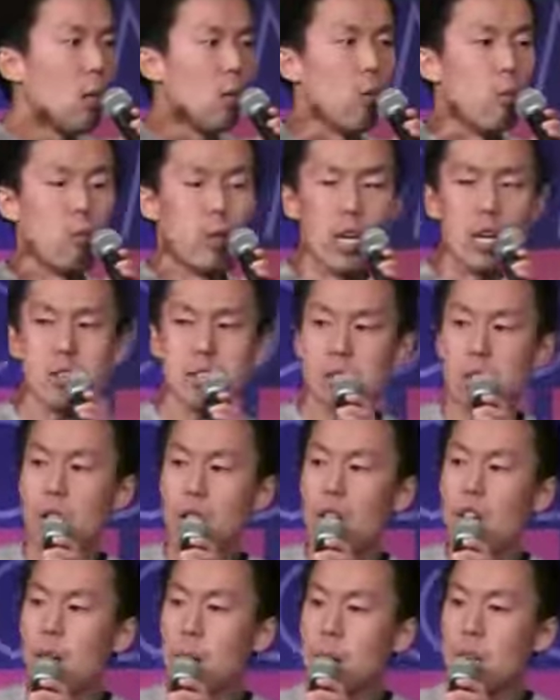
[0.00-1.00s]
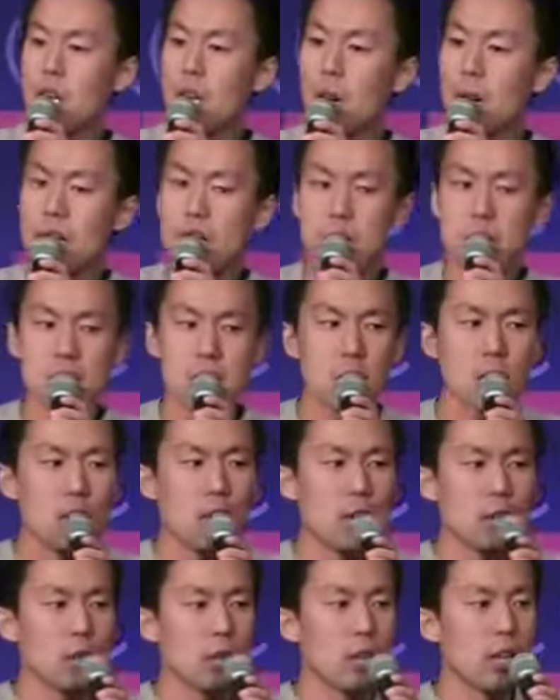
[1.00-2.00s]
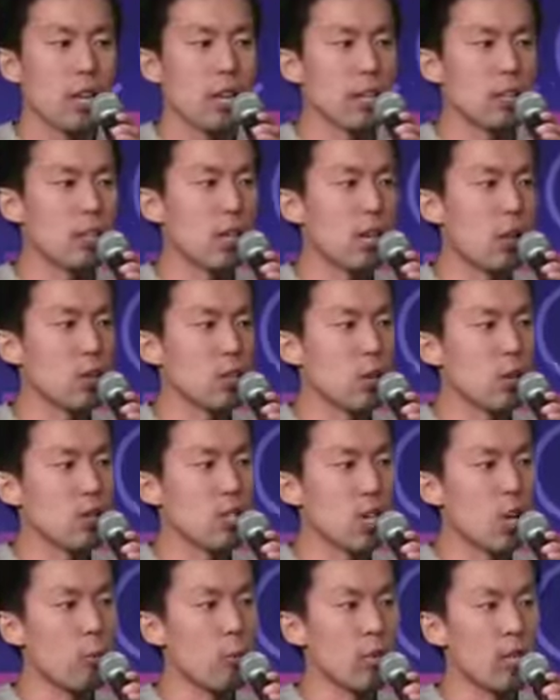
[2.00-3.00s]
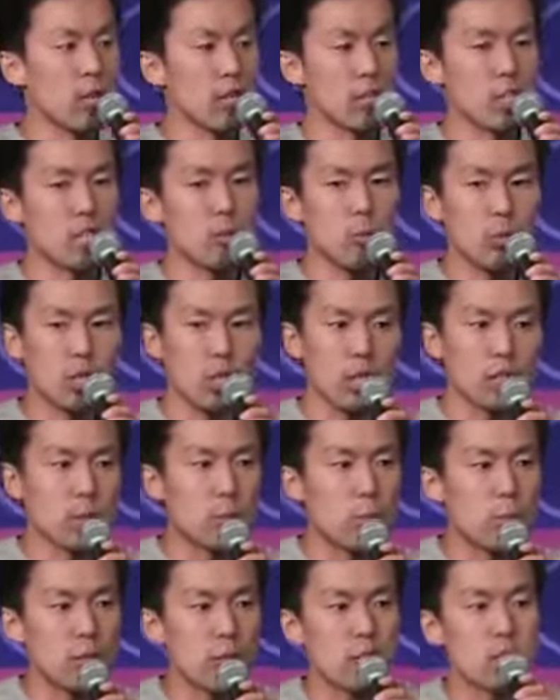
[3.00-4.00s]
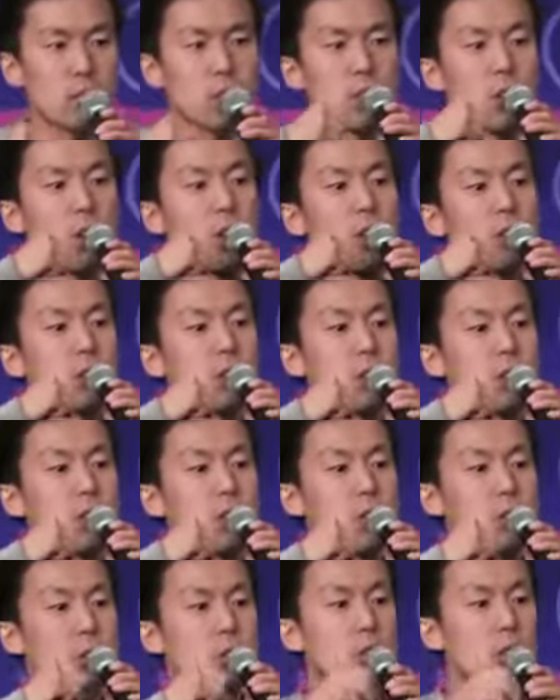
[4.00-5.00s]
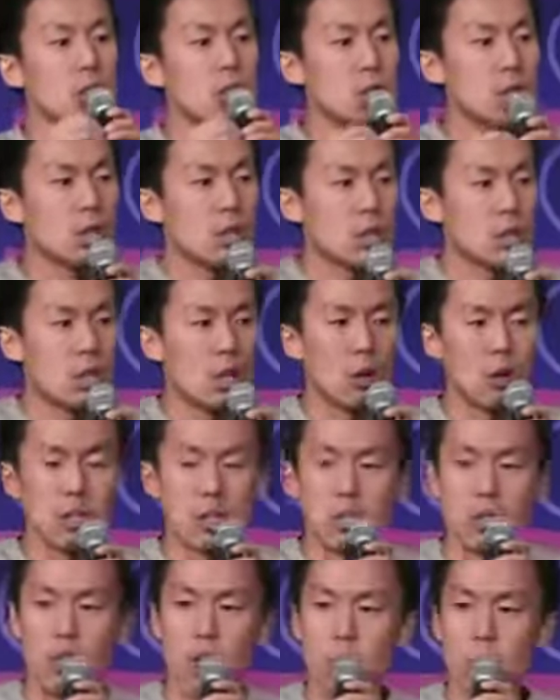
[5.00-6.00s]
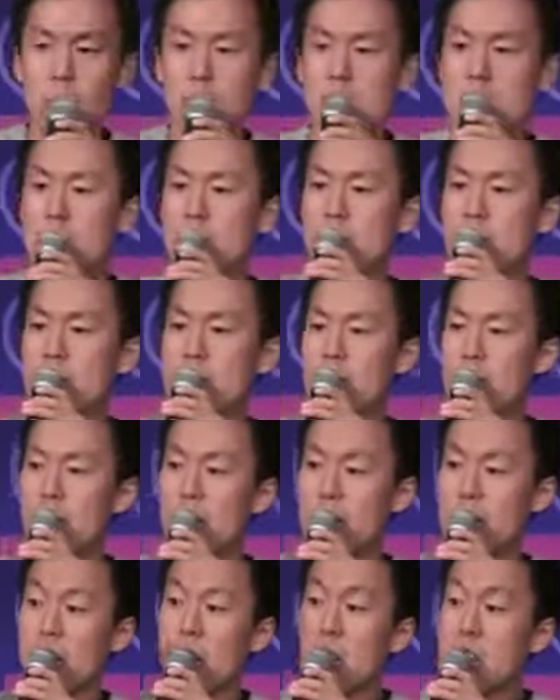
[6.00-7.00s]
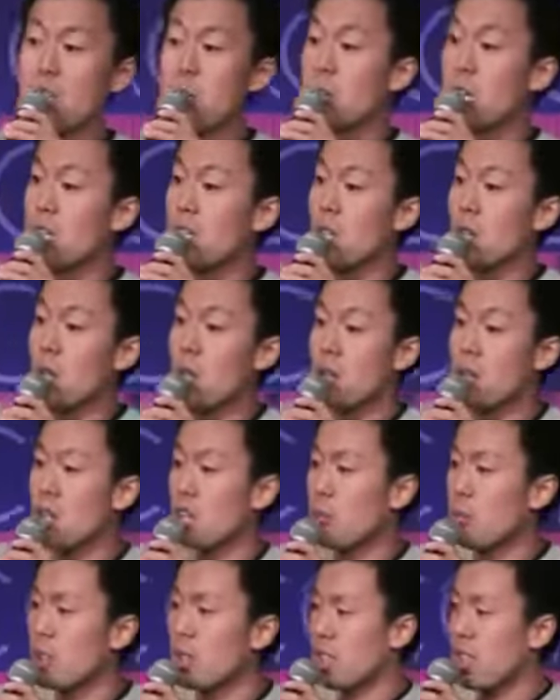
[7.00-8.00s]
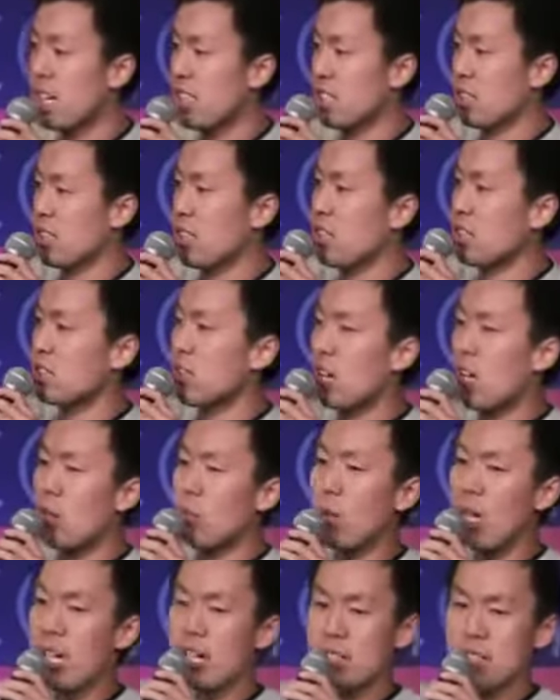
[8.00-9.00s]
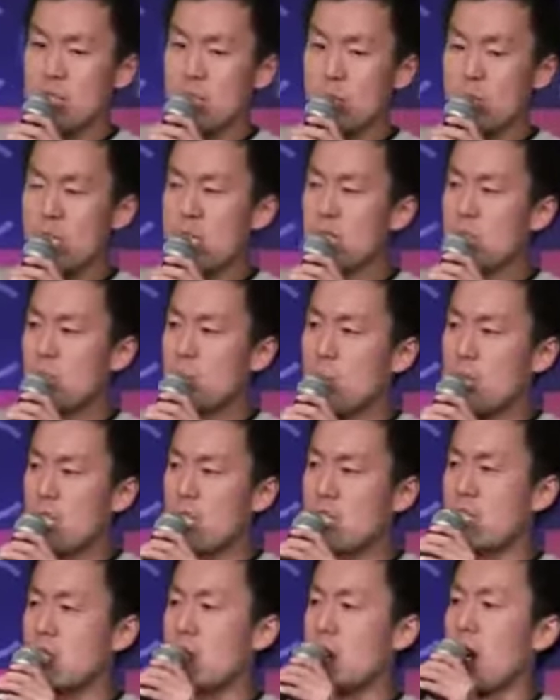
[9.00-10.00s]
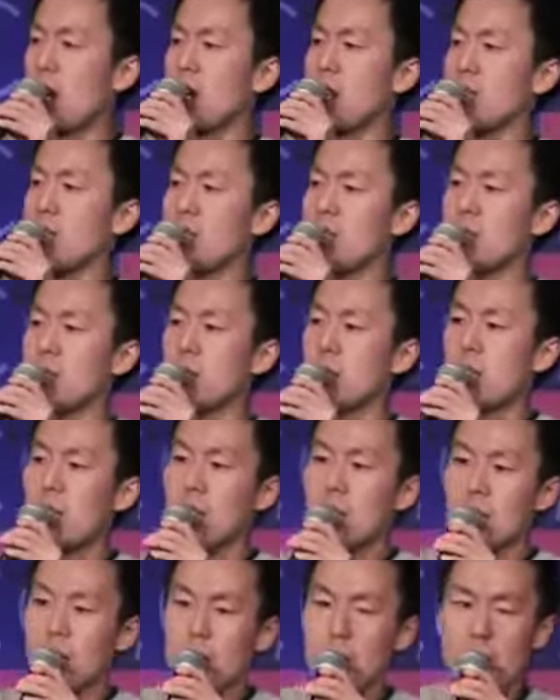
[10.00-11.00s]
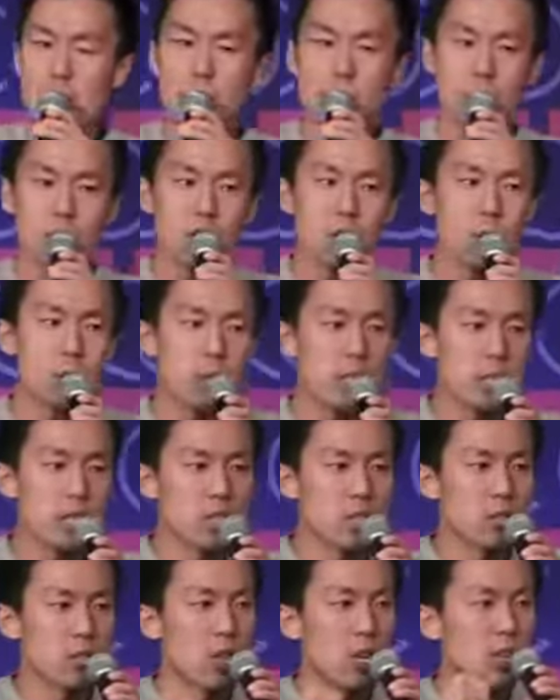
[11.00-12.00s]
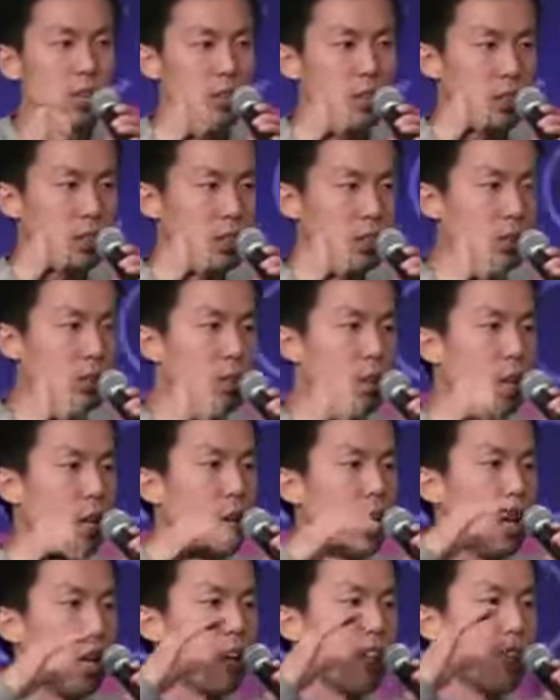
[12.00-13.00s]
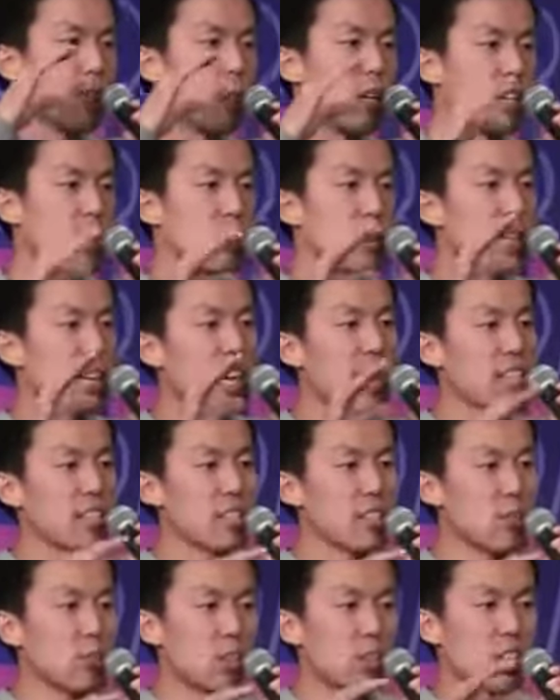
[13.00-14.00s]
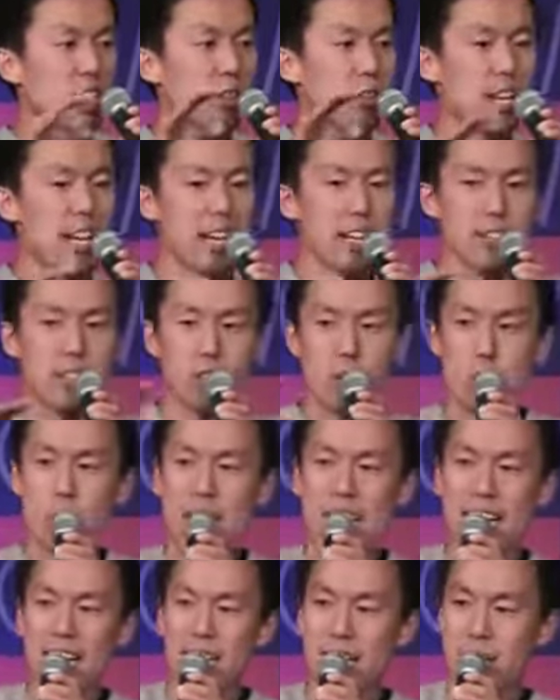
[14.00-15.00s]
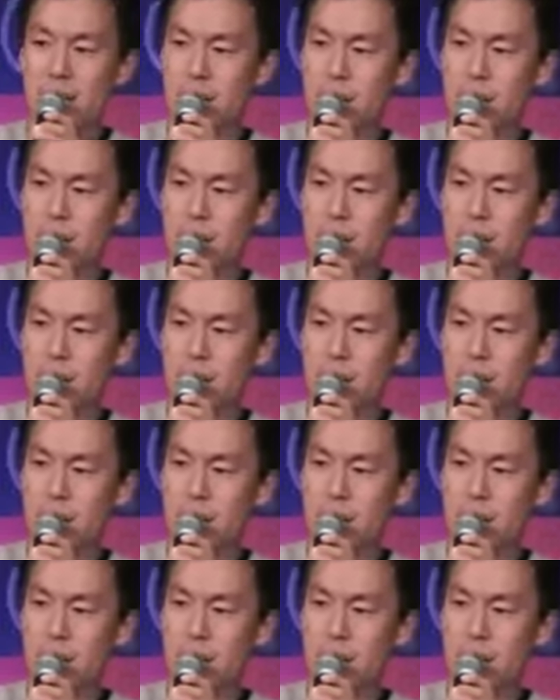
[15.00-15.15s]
When I was growing up, though, I used to, like, I was always hoping I was gonna be, like, a big, strong dude. I wanted to grow up and be a big, strong. Now, as I'm getting older, I'm realizing there are drawbacks to being a big, strong dude. Like, if you're a big, strong dude, everybody will ask you to crack their back.